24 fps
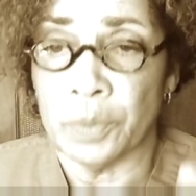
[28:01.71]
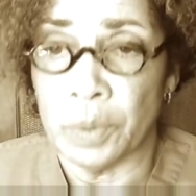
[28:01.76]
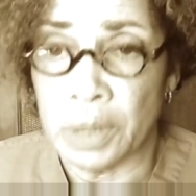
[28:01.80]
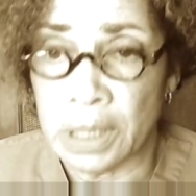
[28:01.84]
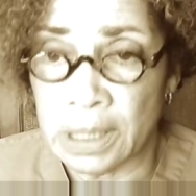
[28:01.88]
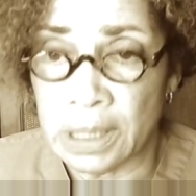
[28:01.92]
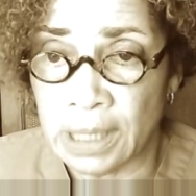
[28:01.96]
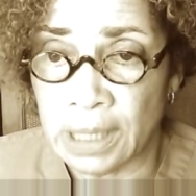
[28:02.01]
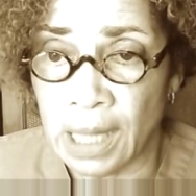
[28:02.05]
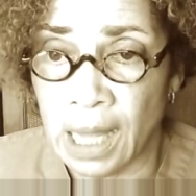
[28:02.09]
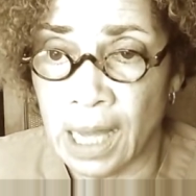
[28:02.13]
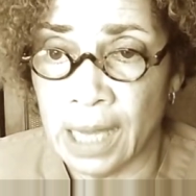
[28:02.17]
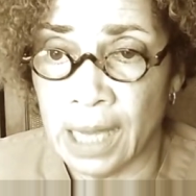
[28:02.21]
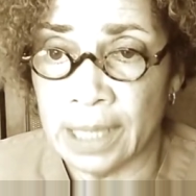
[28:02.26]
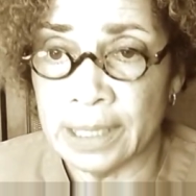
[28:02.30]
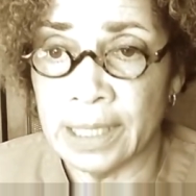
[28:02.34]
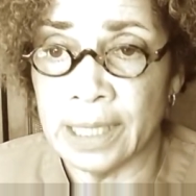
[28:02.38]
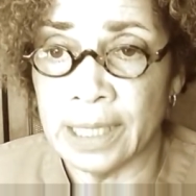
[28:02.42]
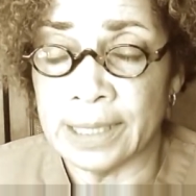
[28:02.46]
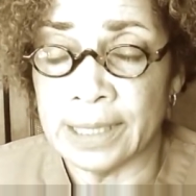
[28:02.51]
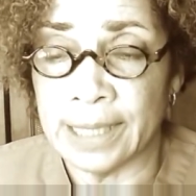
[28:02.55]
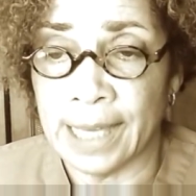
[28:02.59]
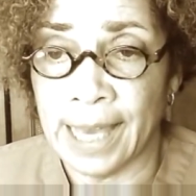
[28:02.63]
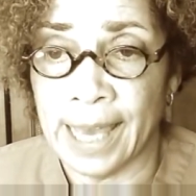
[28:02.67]
a clot.
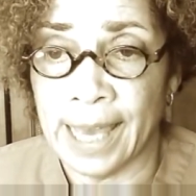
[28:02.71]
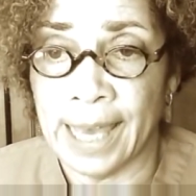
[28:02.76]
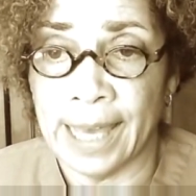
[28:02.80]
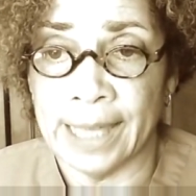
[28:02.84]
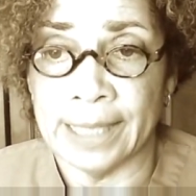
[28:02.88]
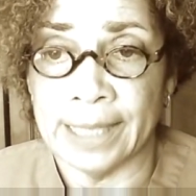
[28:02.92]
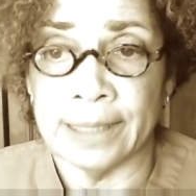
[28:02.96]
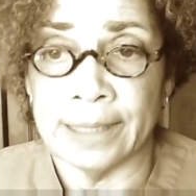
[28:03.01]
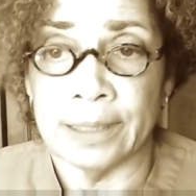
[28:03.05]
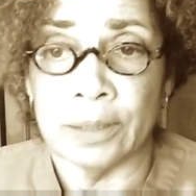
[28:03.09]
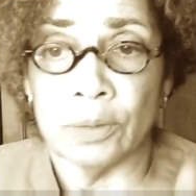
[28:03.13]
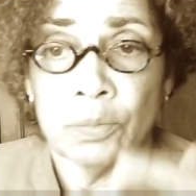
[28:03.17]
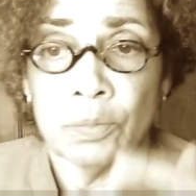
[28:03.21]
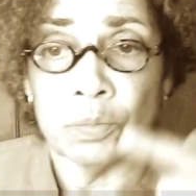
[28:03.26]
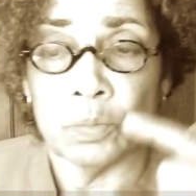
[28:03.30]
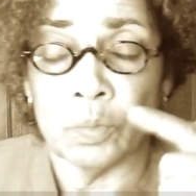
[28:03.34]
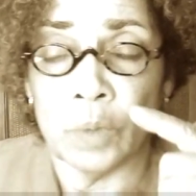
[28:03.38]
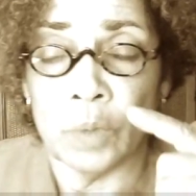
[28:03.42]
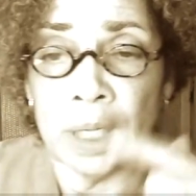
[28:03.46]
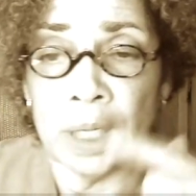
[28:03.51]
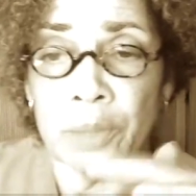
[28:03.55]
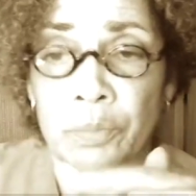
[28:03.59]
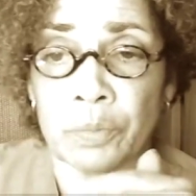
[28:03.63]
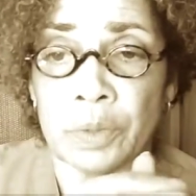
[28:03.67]
Again,
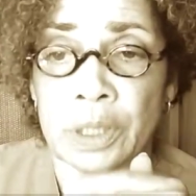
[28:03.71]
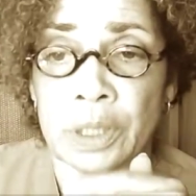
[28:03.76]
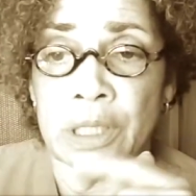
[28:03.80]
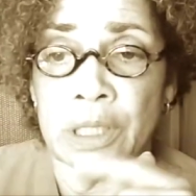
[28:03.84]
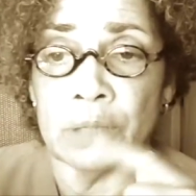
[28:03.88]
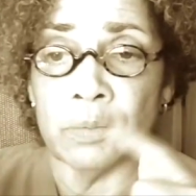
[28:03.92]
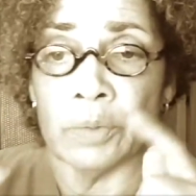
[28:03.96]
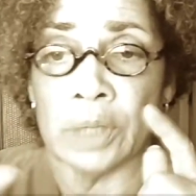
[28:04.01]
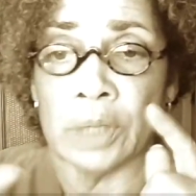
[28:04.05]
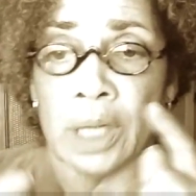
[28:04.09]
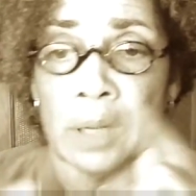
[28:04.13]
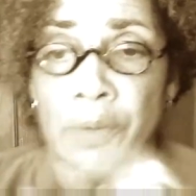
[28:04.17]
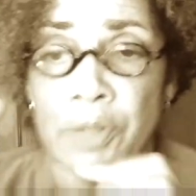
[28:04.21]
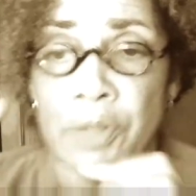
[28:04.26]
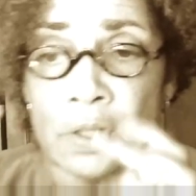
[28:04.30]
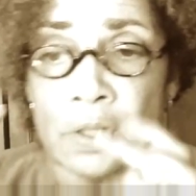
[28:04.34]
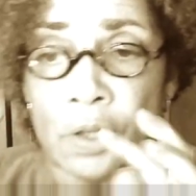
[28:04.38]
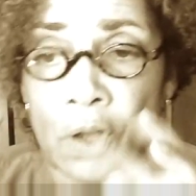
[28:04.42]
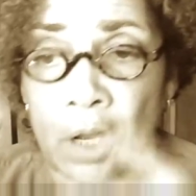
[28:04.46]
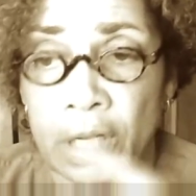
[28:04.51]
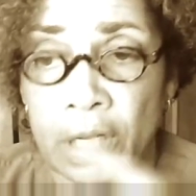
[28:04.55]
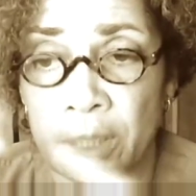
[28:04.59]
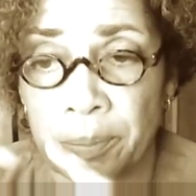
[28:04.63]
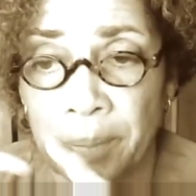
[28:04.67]
when I was
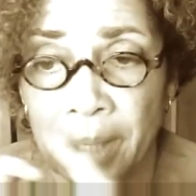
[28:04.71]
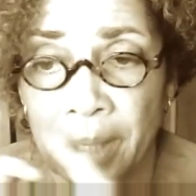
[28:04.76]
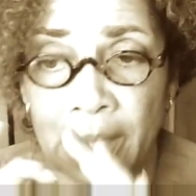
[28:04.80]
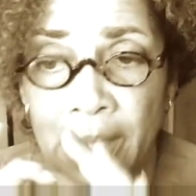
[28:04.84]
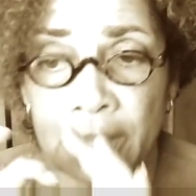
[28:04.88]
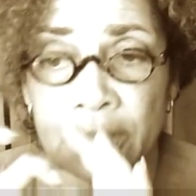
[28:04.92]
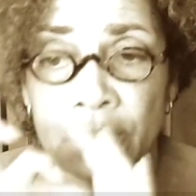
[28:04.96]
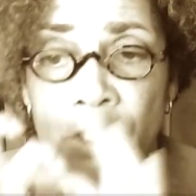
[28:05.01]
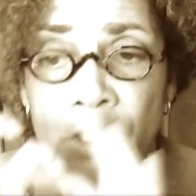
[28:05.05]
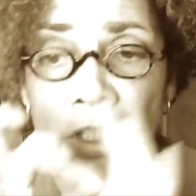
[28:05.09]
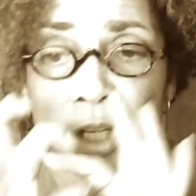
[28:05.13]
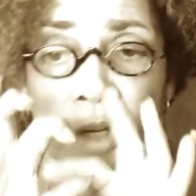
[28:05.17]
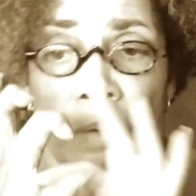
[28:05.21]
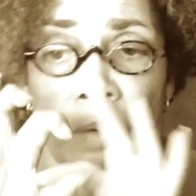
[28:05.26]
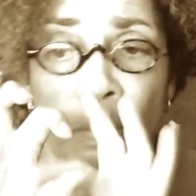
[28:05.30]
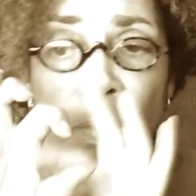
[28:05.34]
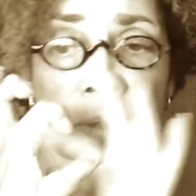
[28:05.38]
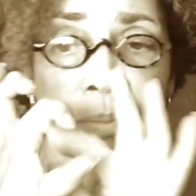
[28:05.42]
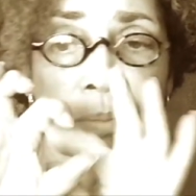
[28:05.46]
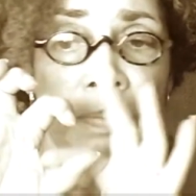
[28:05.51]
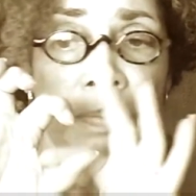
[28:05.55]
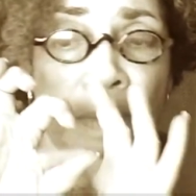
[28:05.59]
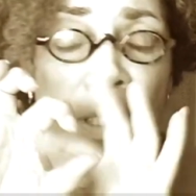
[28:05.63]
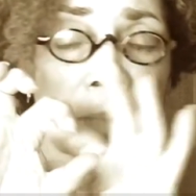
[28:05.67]
talking about,
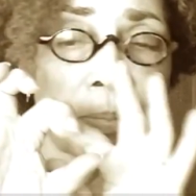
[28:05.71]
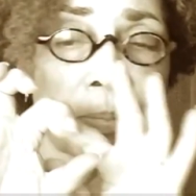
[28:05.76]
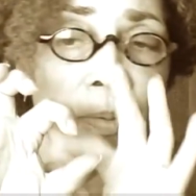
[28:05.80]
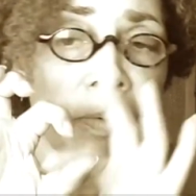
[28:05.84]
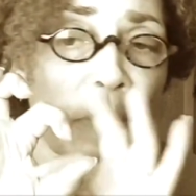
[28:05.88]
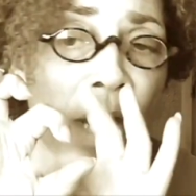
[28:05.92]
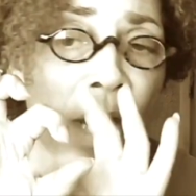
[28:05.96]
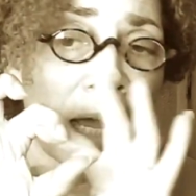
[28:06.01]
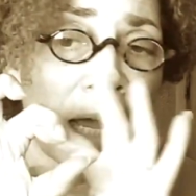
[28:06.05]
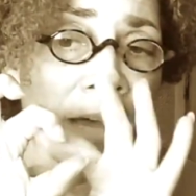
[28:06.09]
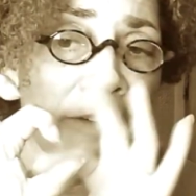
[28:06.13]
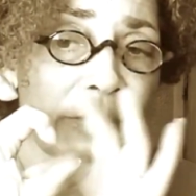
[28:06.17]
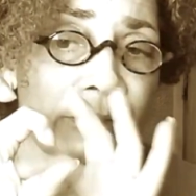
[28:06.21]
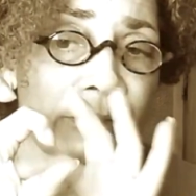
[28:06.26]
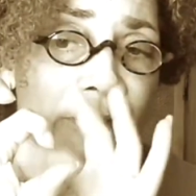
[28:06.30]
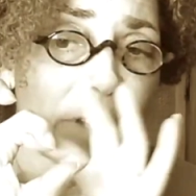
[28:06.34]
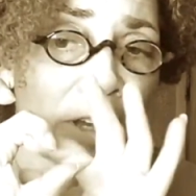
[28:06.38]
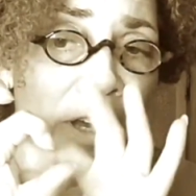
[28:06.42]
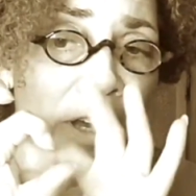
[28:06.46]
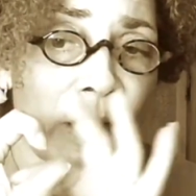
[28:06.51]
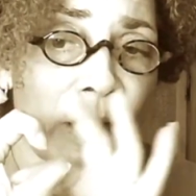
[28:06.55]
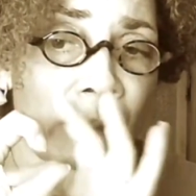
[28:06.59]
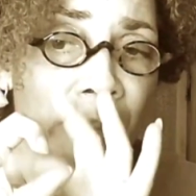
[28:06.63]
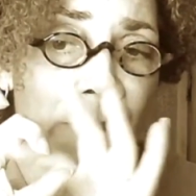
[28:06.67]
when people have
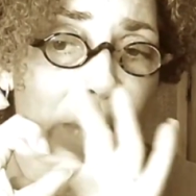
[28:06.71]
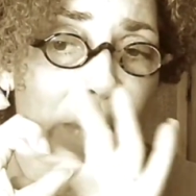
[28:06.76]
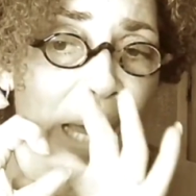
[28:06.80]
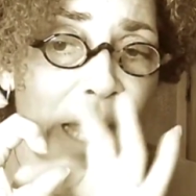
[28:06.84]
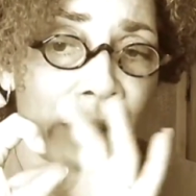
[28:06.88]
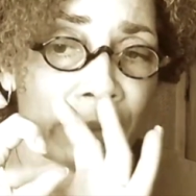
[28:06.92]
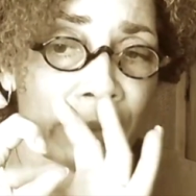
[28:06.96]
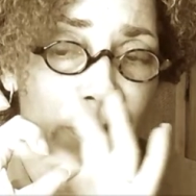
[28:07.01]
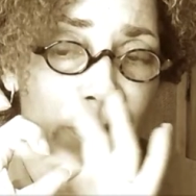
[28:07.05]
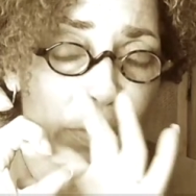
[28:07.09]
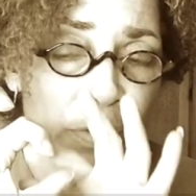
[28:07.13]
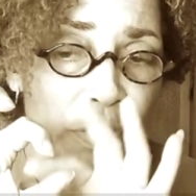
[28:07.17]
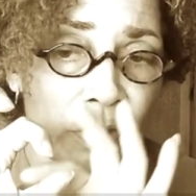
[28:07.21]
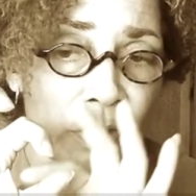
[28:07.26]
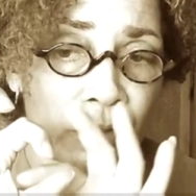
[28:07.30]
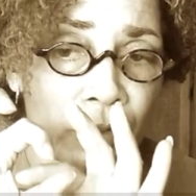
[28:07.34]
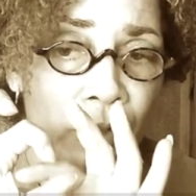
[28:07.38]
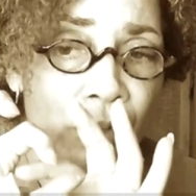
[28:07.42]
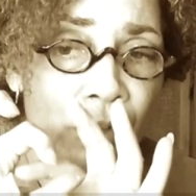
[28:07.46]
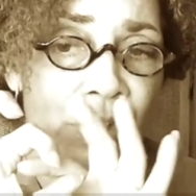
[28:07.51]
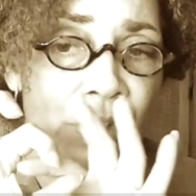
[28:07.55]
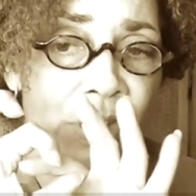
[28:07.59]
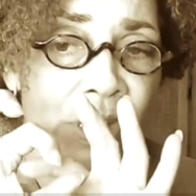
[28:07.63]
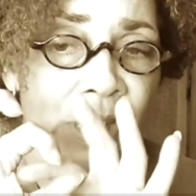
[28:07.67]

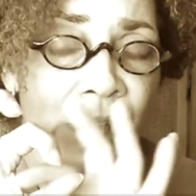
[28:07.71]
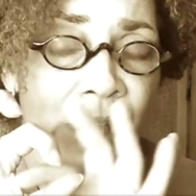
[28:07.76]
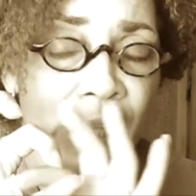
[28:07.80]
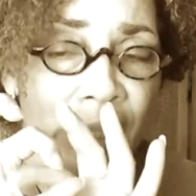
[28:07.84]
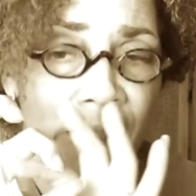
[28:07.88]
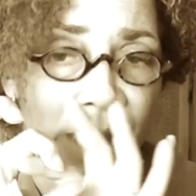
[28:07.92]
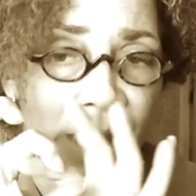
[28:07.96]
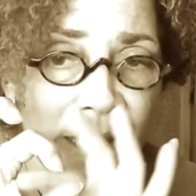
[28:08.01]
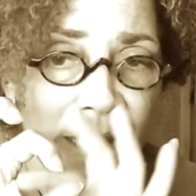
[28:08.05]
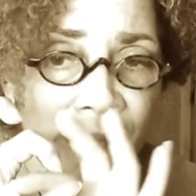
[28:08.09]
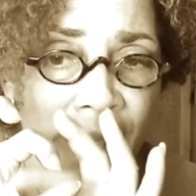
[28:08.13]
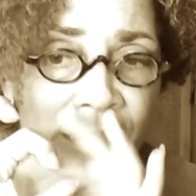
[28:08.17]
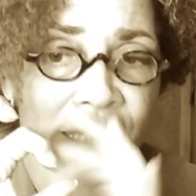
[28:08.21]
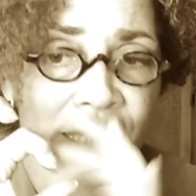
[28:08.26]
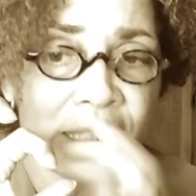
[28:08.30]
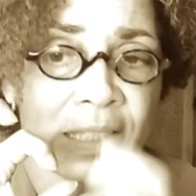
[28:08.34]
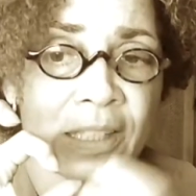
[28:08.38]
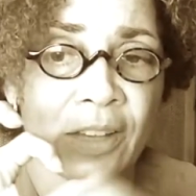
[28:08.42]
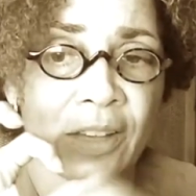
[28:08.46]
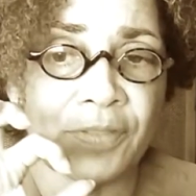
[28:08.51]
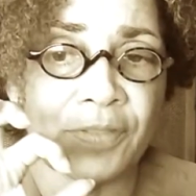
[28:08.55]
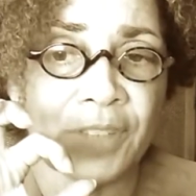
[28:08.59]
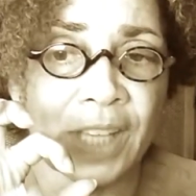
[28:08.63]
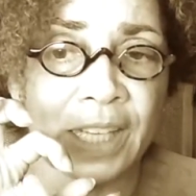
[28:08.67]
atherosclerosis and they lay that
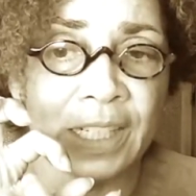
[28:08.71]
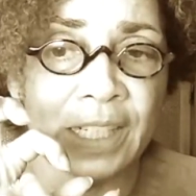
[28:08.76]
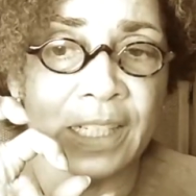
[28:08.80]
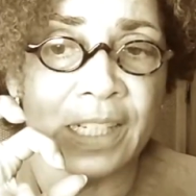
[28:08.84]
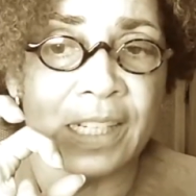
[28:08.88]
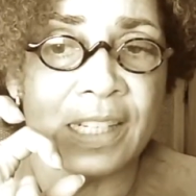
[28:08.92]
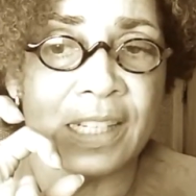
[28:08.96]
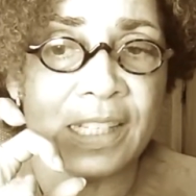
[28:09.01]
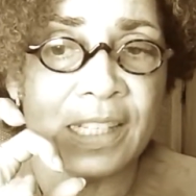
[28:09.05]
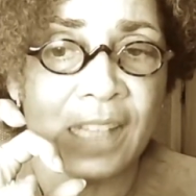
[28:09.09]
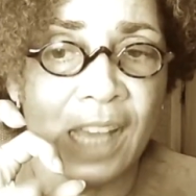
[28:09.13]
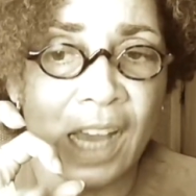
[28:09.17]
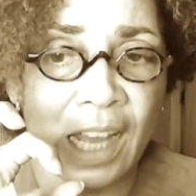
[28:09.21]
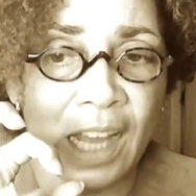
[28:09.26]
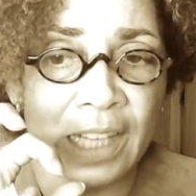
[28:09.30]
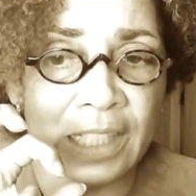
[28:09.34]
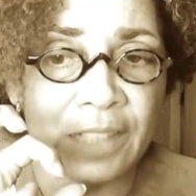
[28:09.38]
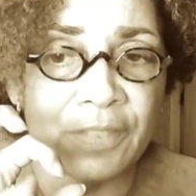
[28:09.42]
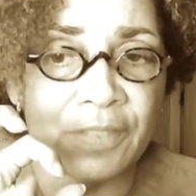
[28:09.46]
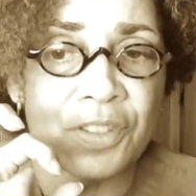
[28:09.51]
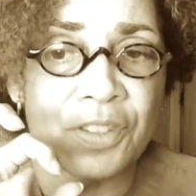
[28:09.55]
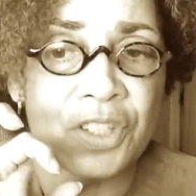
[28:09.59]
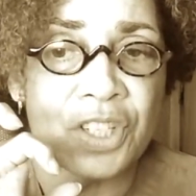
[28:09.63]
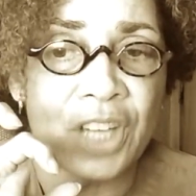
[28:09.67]
stuff down and it's kind
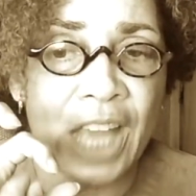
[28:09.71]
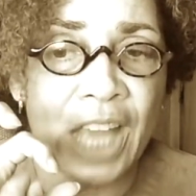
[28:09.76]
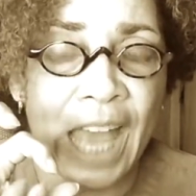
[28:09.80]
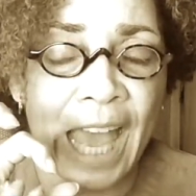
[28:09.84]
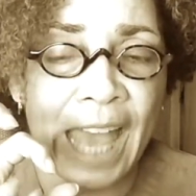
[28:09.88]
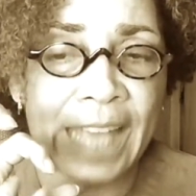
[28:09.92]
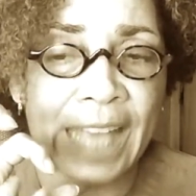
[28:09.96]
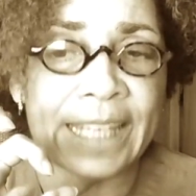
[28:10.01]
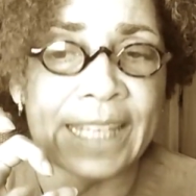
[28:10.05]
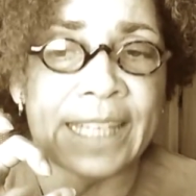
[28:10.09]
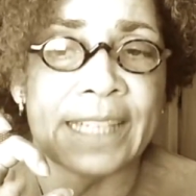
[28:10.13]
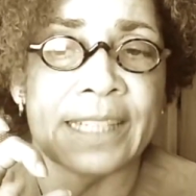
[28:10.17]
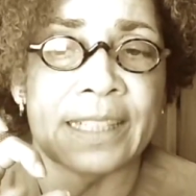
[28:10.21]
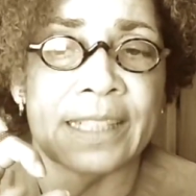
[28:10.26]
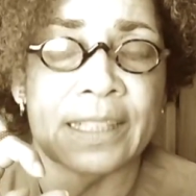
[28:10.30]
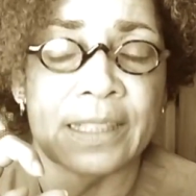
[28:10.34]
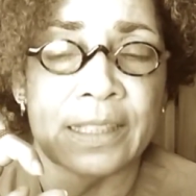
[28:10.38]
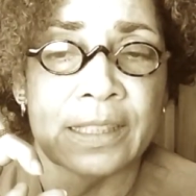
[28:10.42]
of jagged,